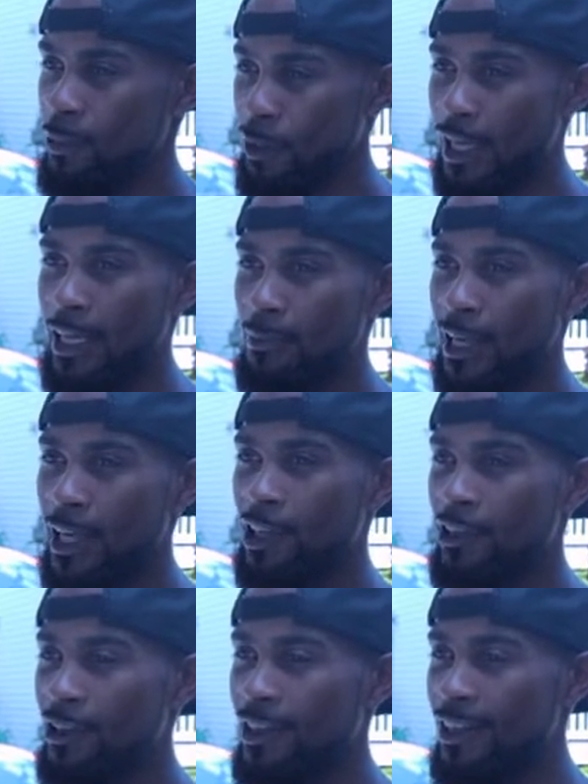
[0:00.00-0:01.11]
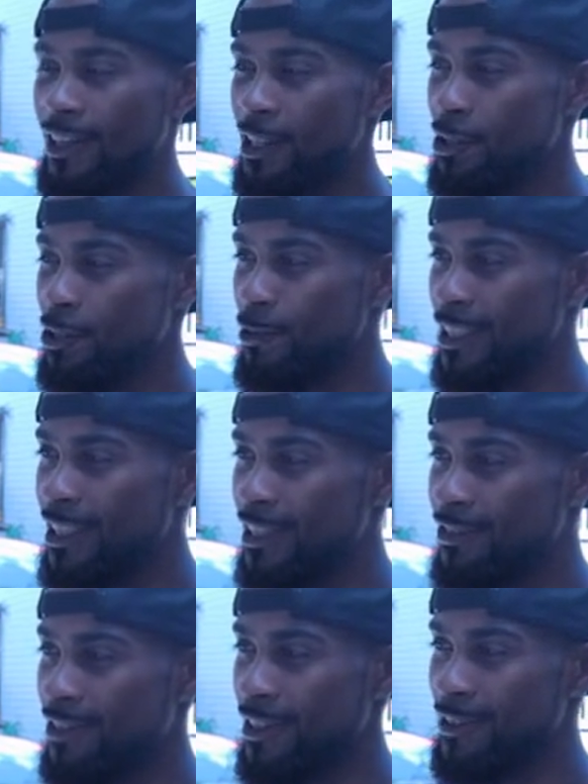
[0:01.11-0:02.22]
Well, I admire your history
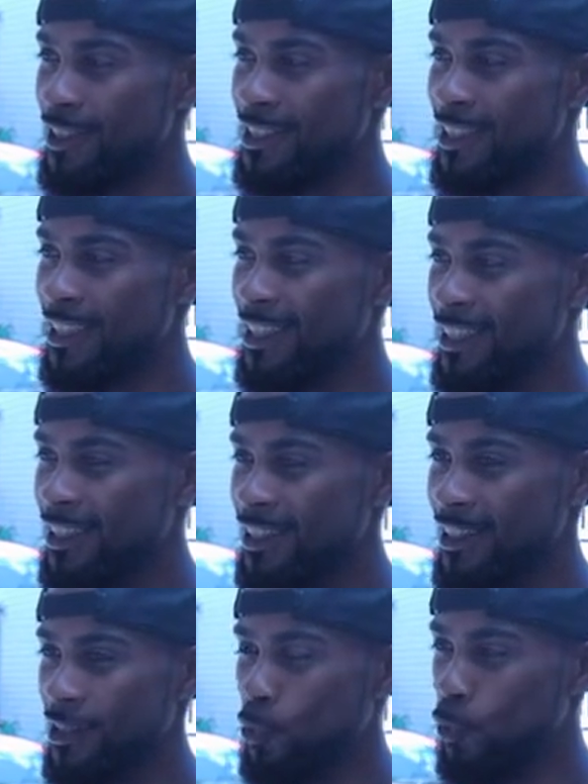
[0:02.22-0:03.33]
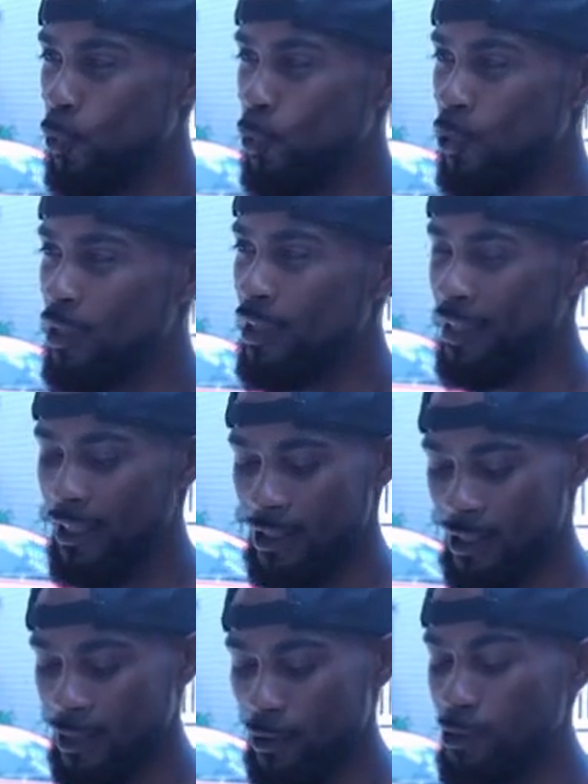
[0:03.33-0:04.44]
of the city and your ward, and
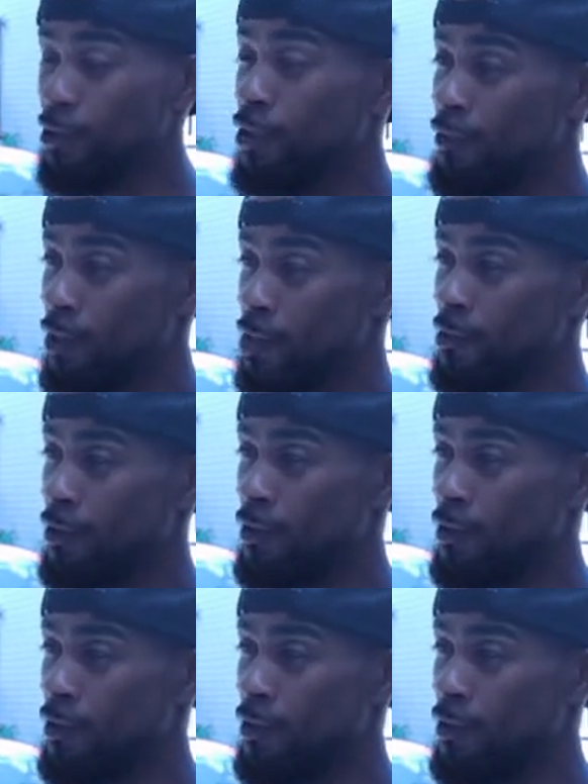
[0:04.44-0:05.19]
also your vision for